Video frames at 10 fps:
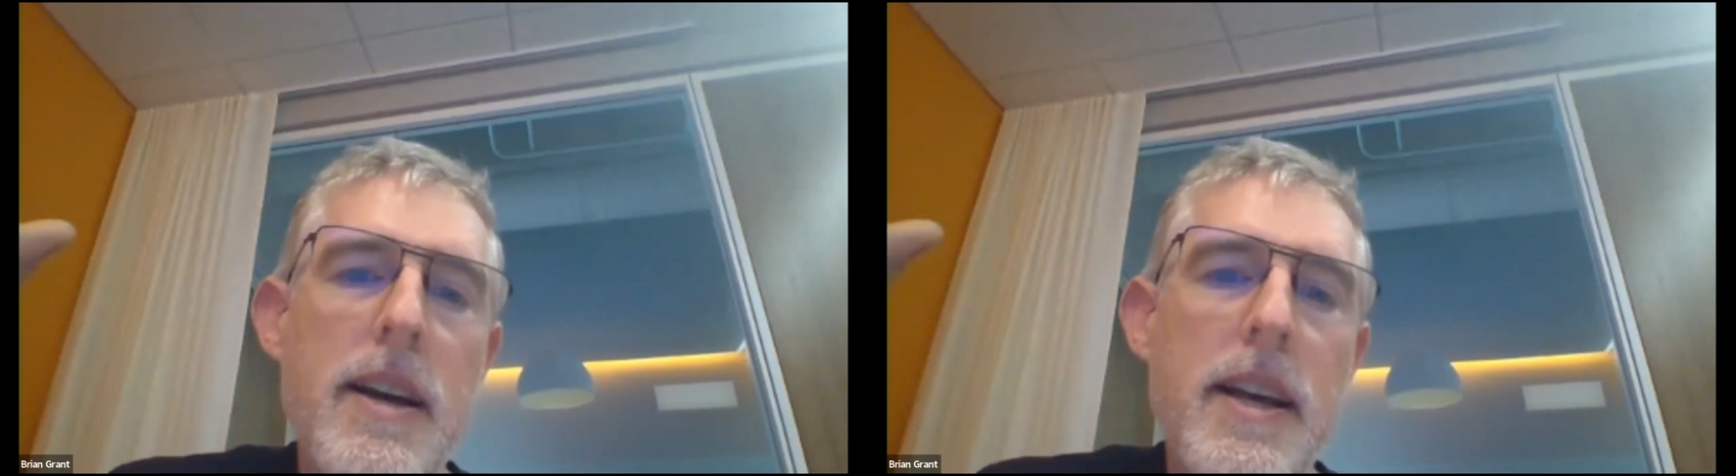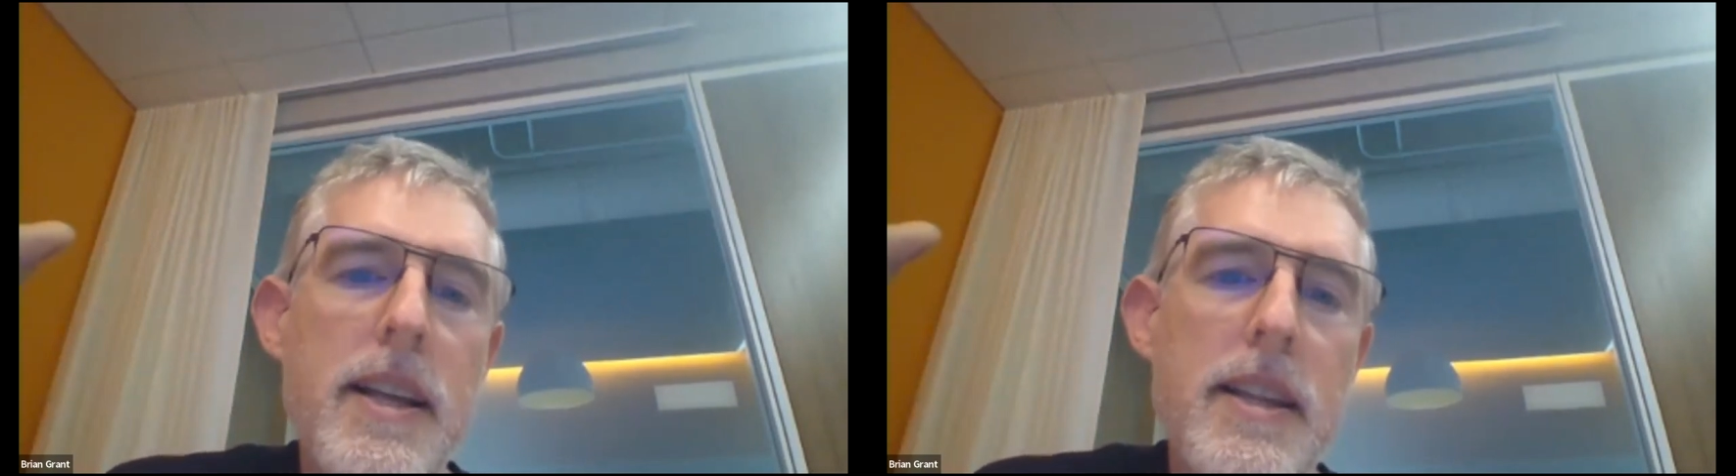
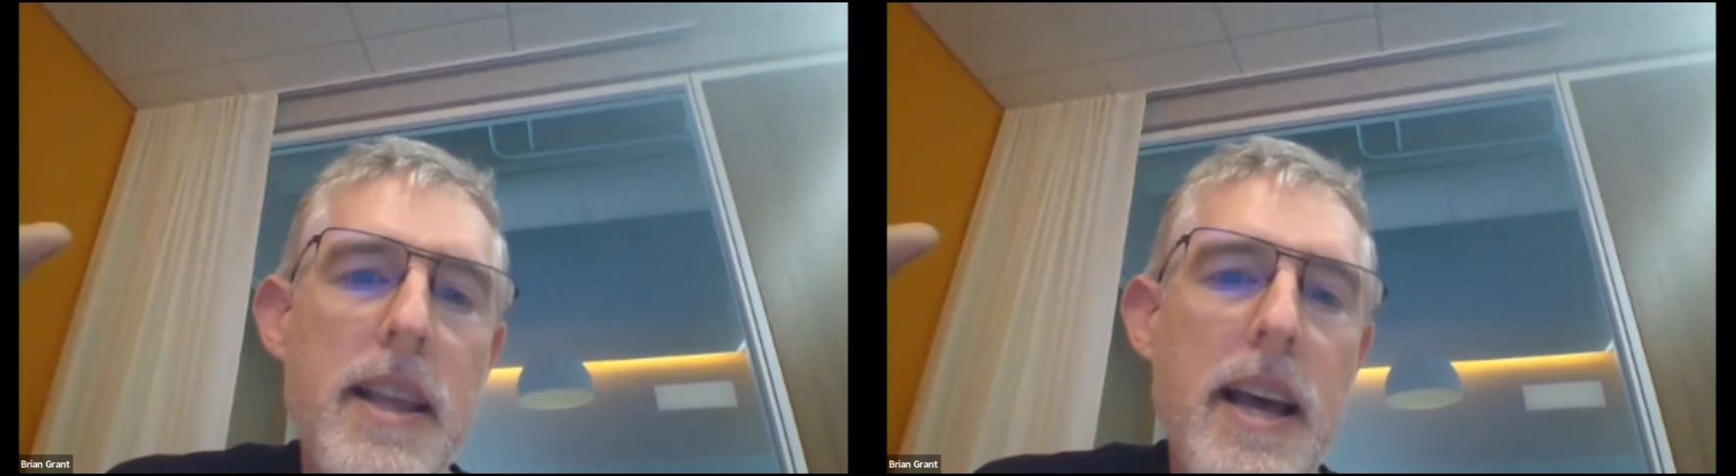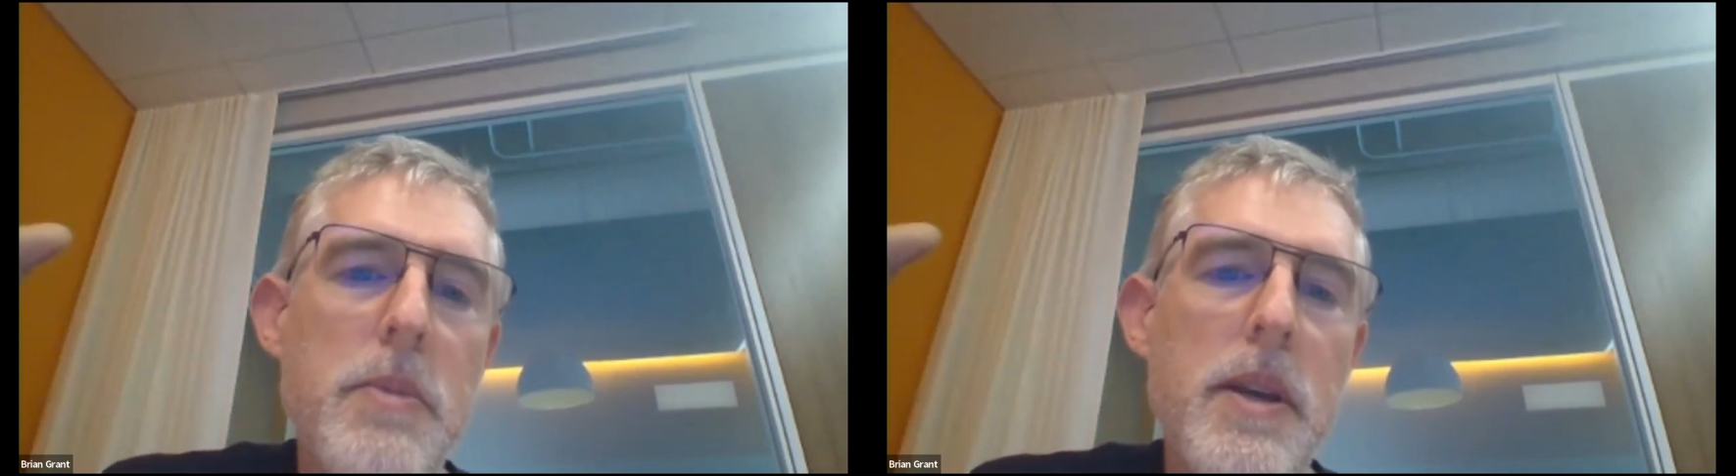I think
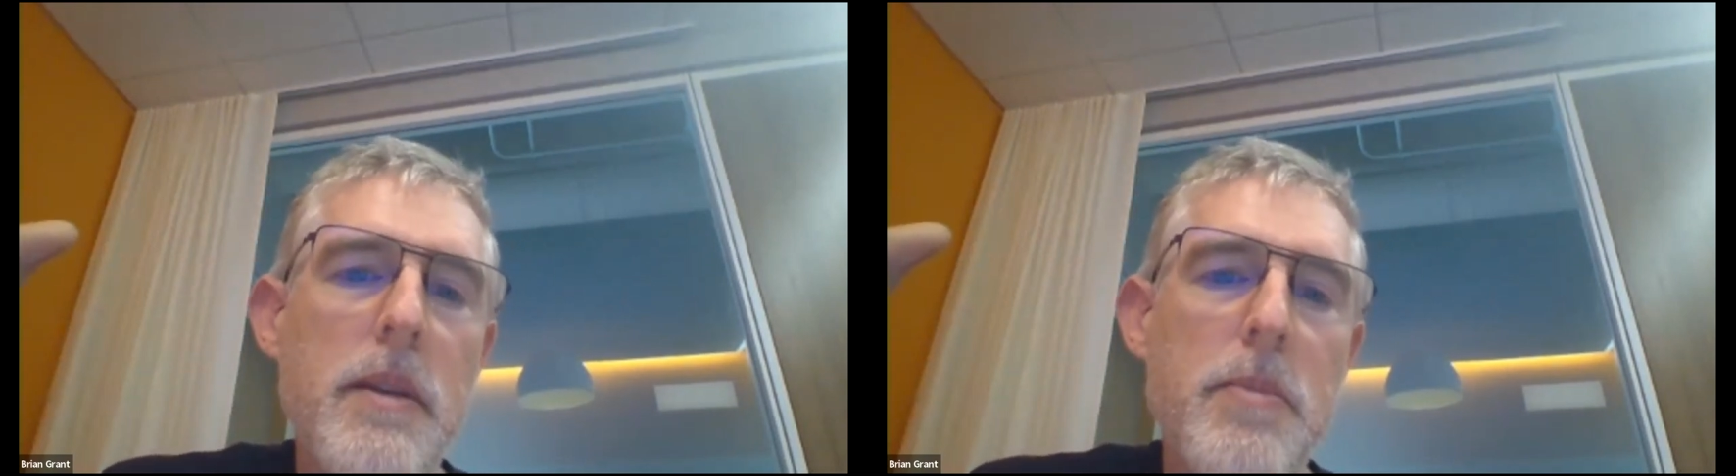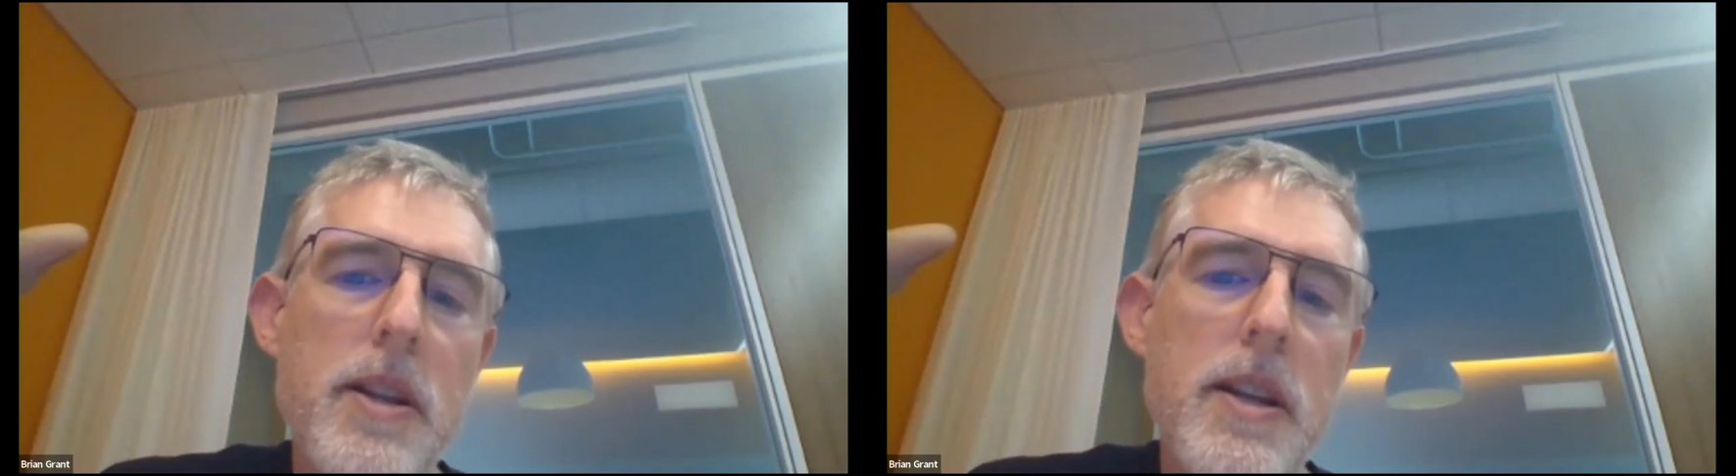that could
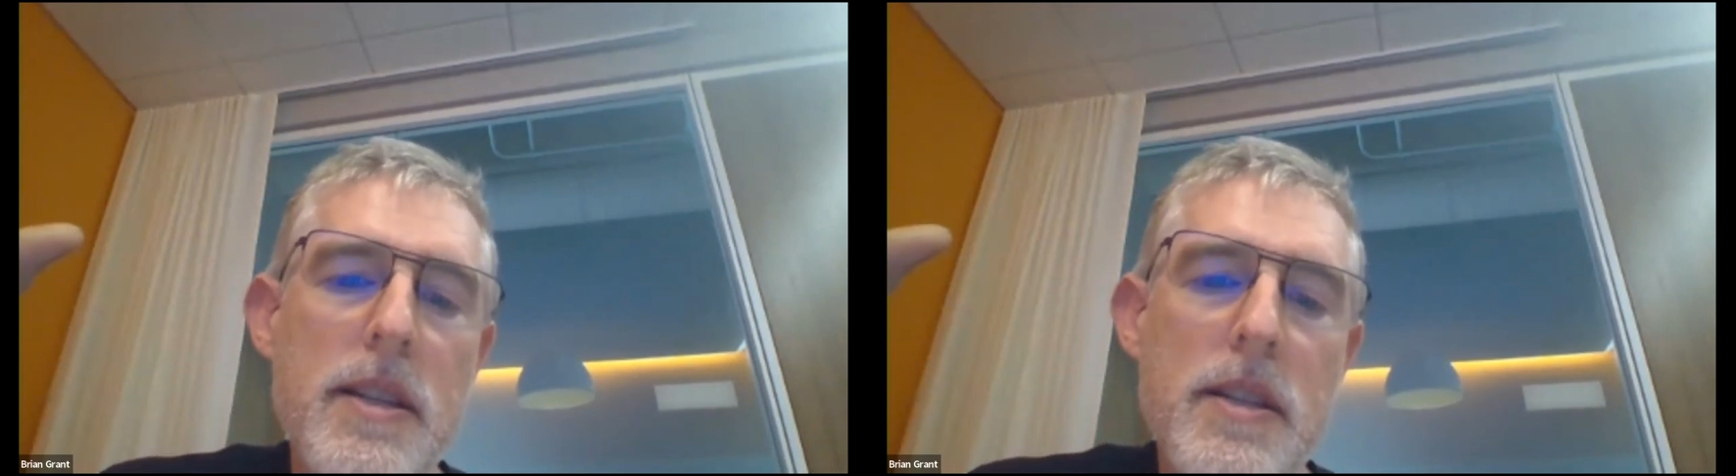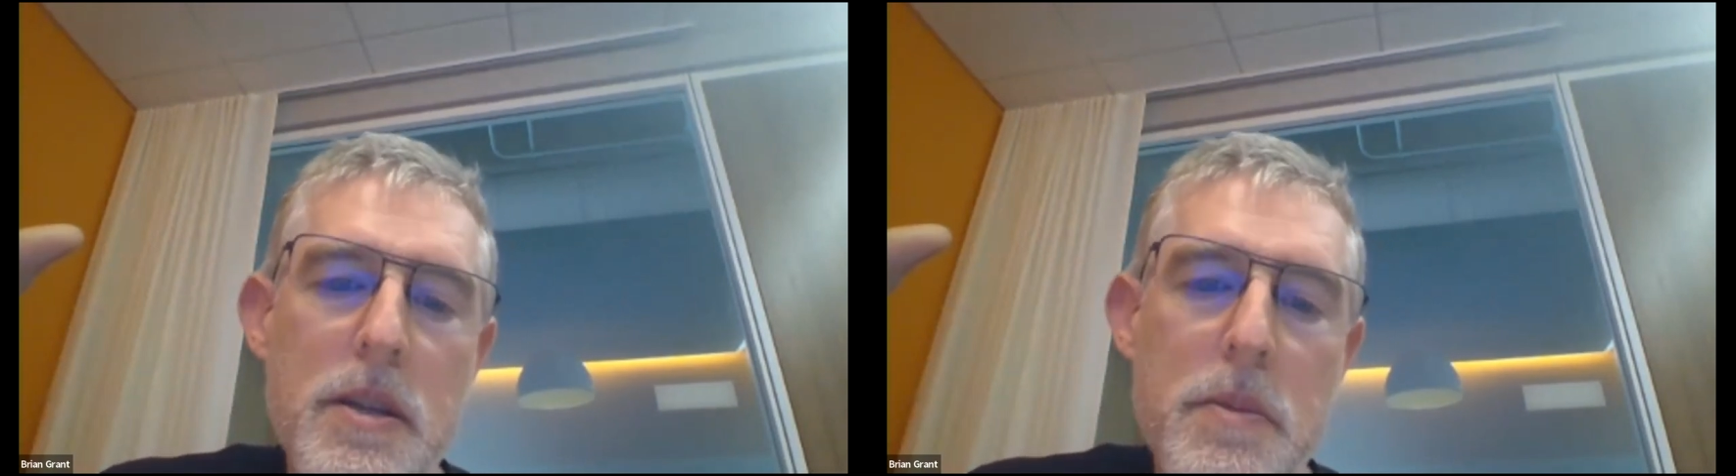be a pretty
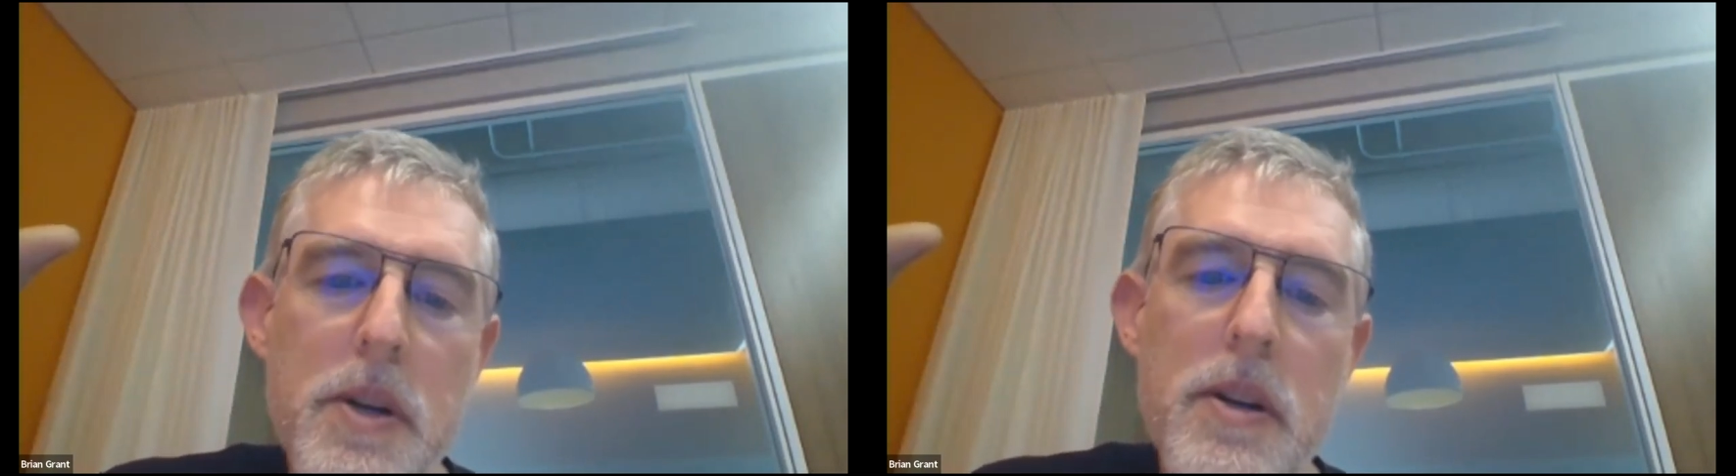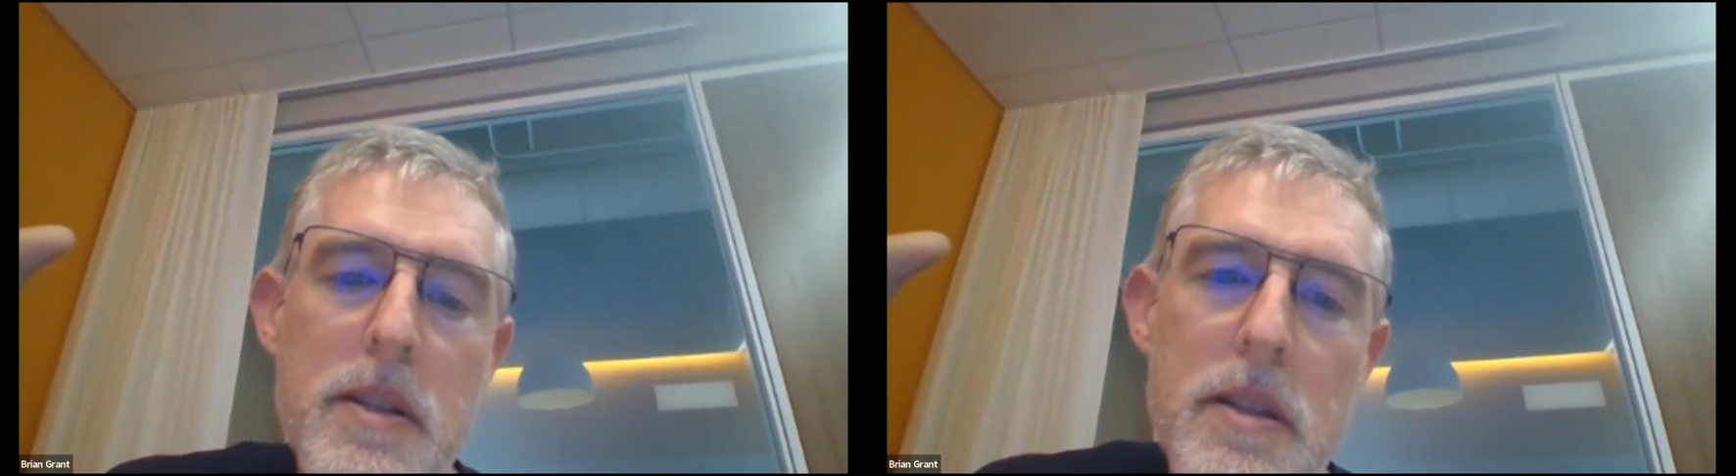nice
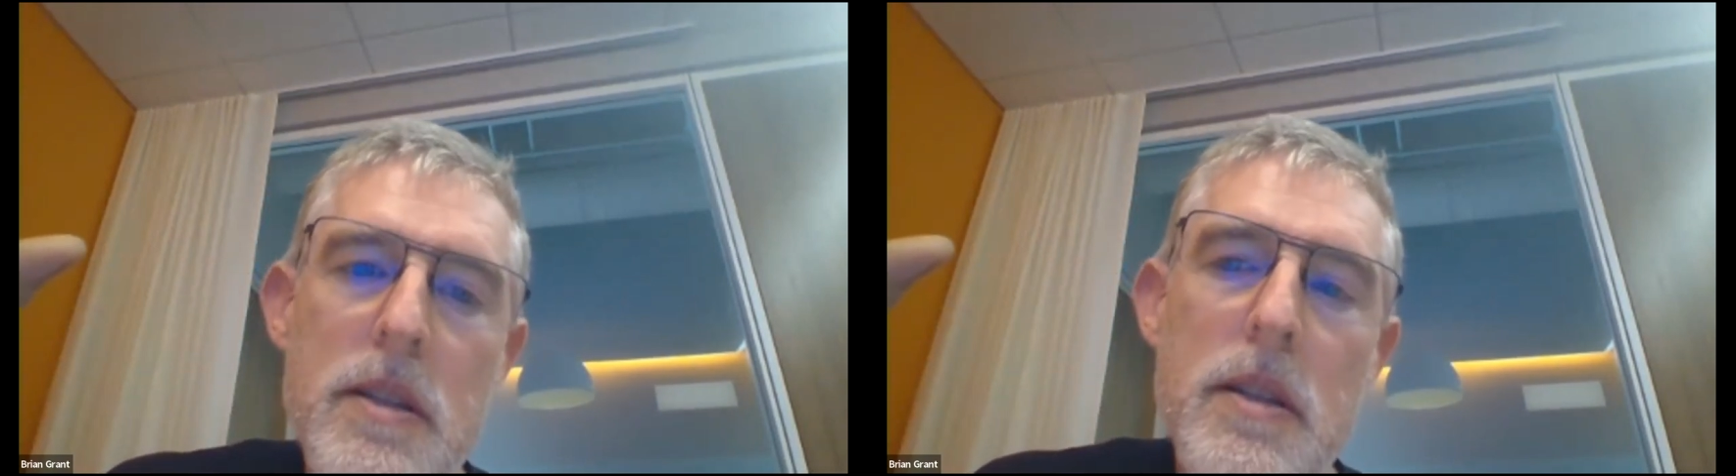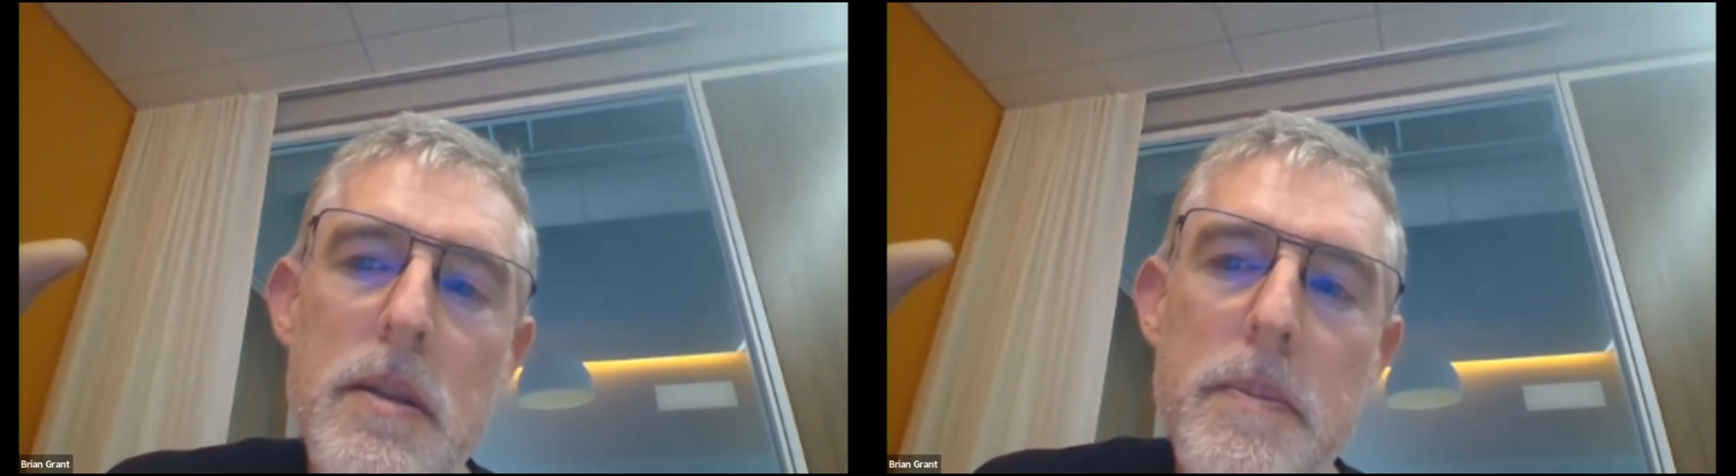experience.